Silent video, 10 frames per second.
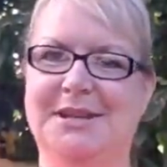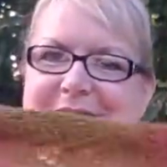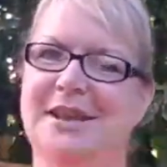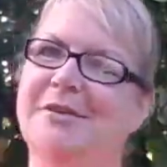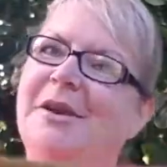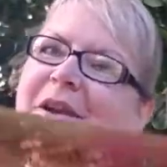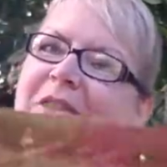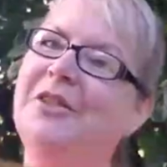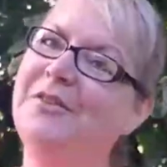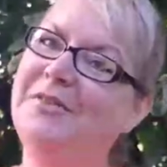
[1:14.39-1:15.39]
So
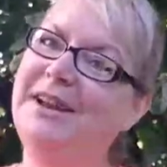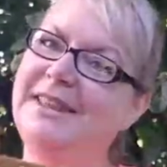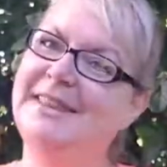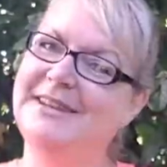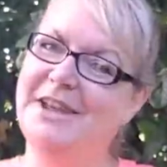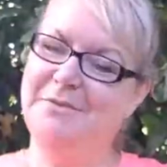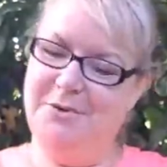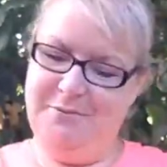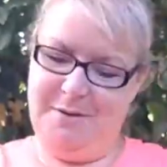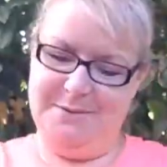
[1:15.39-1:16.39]
not really the day you want
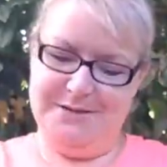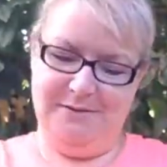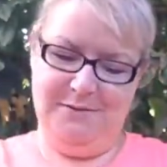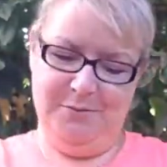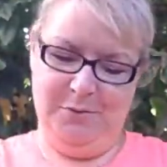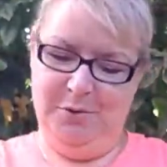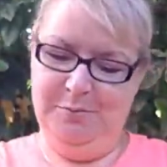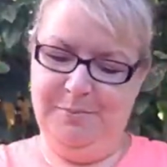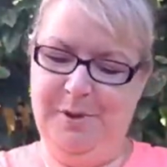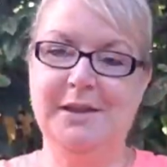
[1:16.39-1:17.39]
to wrap yourself in wool,
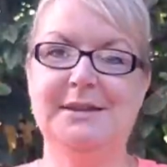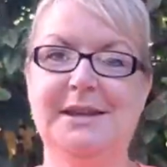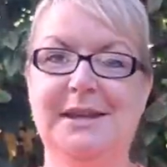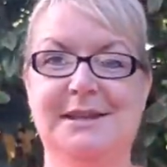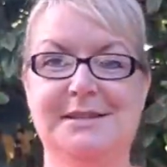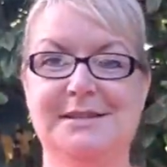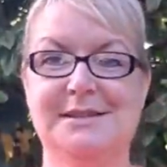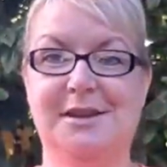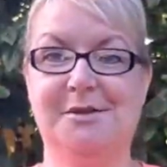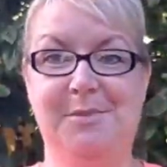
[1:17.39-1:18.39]
but
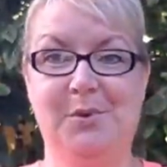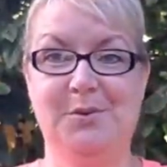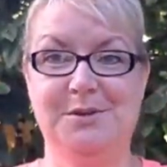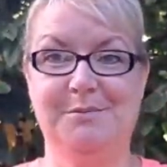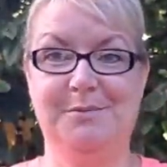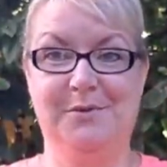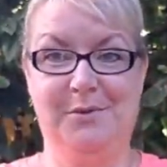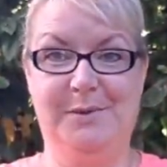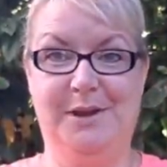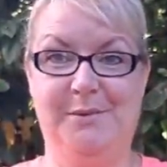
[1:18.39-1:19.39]
it's going to be autumn before
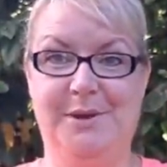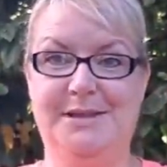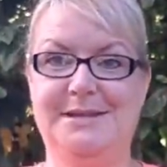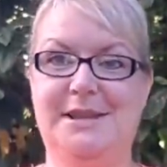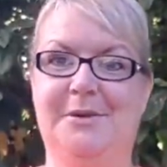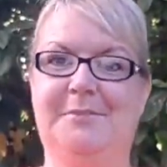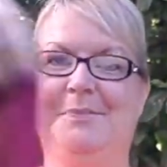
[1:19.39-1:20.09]
we know it. So